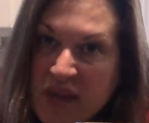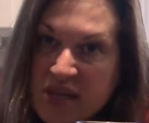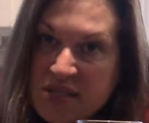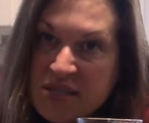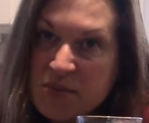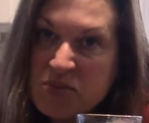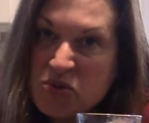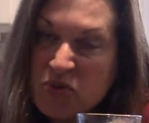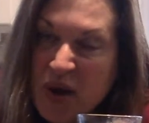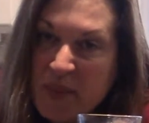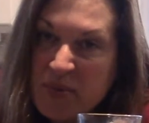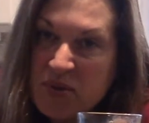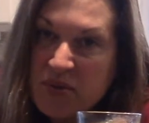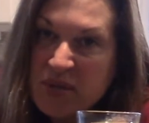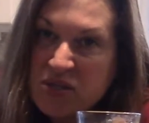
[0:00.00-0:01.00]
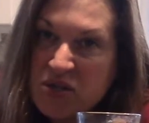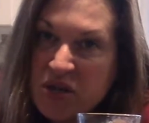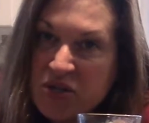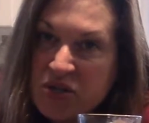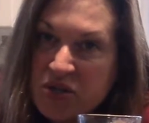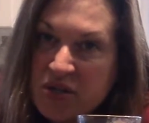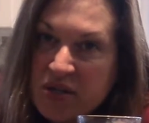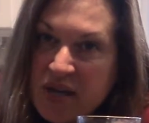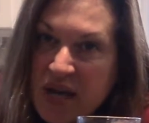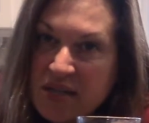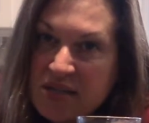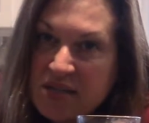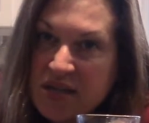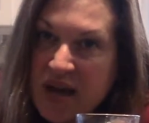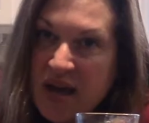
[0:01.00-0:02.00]
subscribe to It's Our
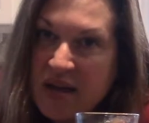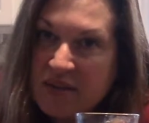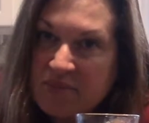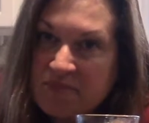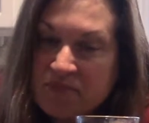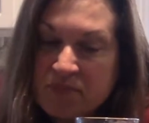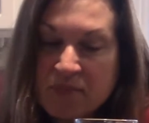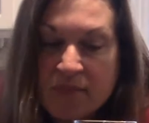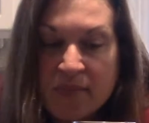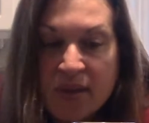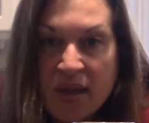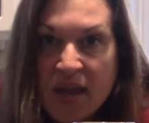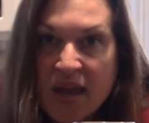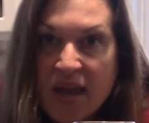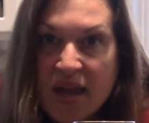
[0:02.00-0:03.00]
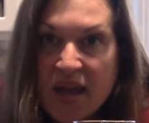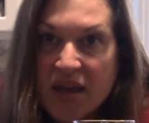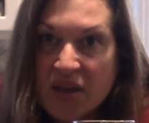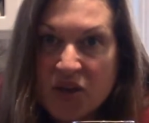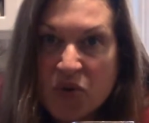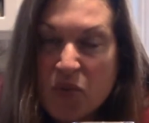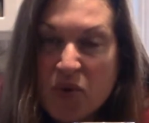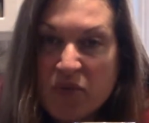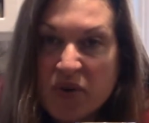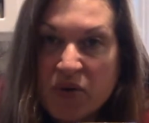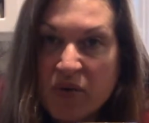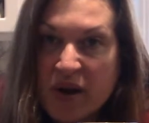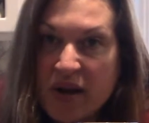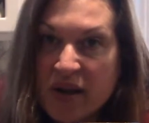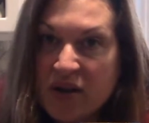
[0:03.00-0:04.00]
Turn.Style. You won't
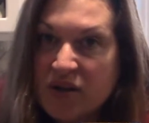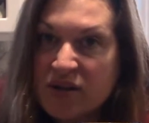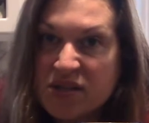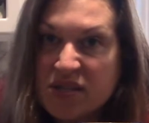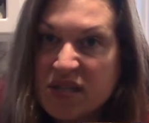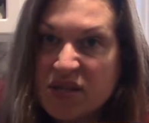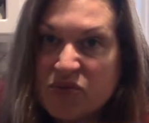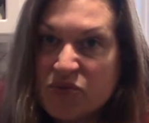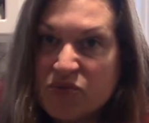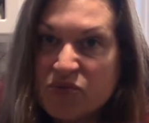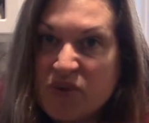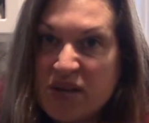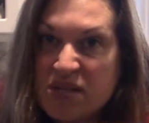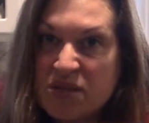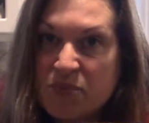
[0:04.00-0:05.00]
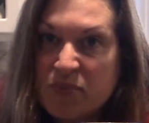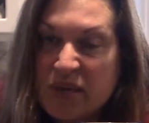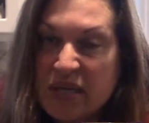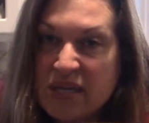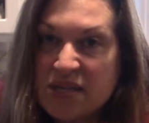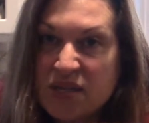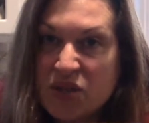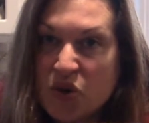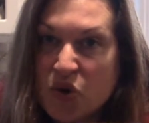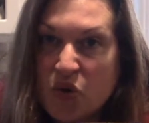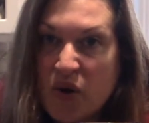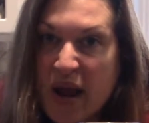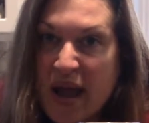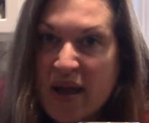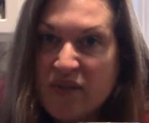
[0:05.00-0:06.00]
regret it because the recipes and the
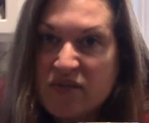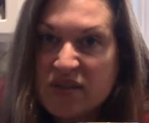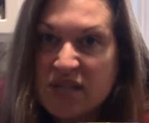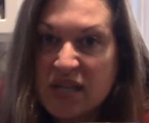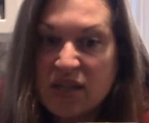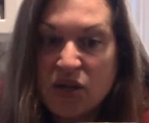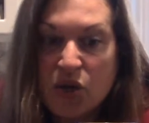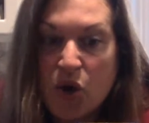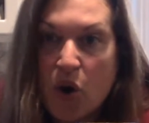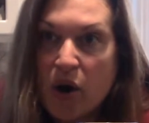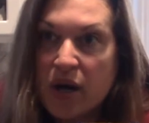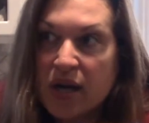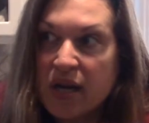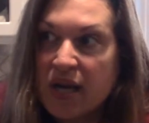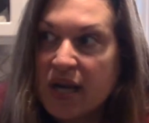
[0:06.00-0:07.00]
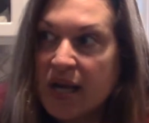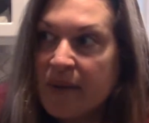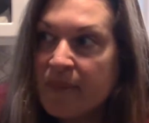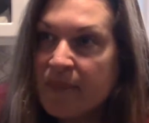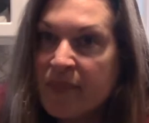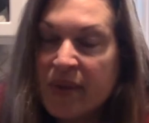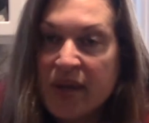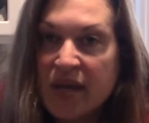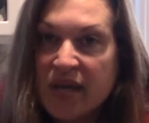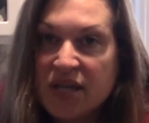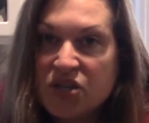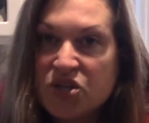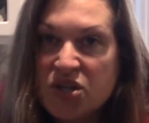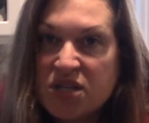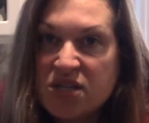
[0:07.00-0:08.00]
crafts and the gardening
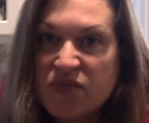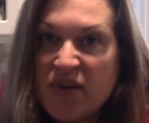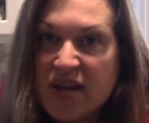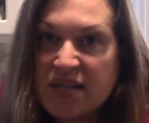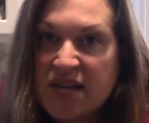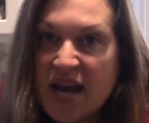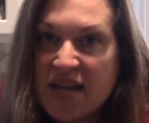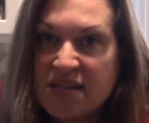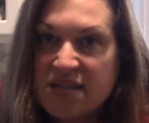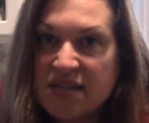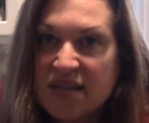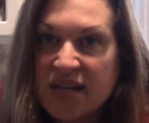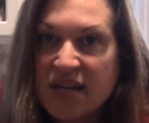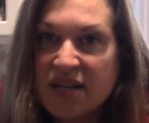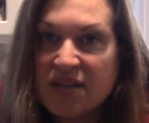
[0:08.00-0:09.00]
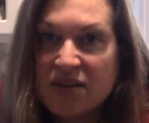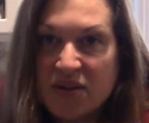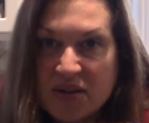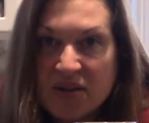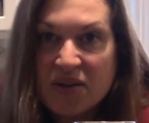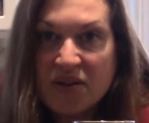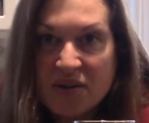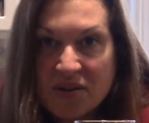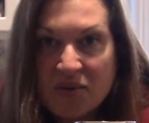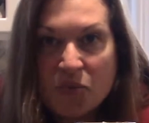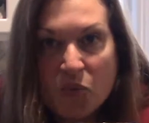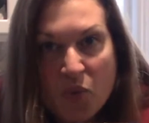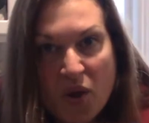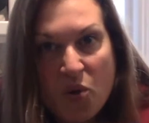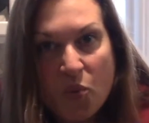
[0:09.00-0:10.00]
is just fantastic and
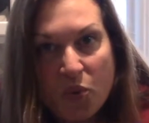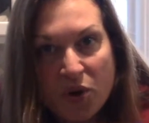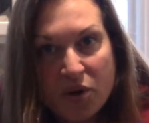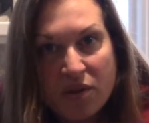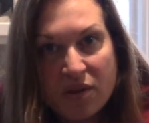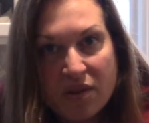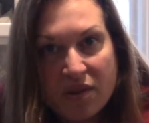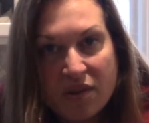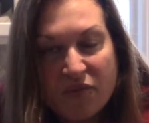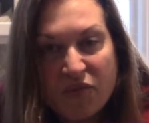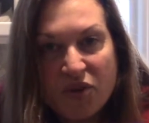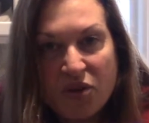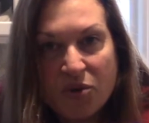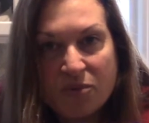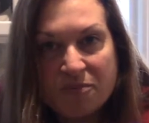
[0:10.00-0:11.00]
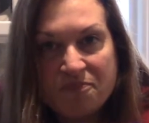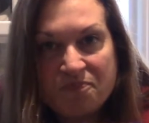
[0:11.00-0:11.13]
well worth the view.